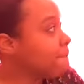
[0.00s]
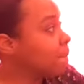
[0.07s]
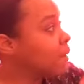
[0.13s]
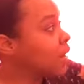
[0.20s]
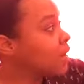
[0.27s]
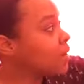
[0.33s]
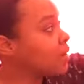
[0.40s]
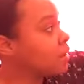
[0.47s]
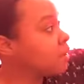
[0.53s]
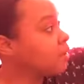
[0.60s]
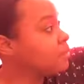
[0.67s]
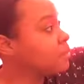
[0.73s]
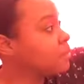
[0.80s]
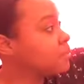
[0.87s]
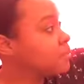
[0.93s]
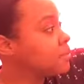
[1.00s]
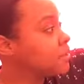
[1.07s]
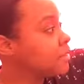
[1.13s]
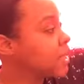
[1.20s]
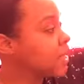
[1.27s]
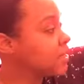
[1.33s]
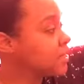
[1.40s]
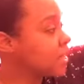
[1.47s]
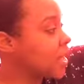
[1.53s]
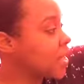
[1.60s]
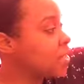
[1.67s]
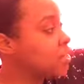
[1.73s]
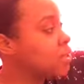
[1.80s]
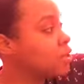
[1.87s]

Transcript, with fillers: But yes, guys,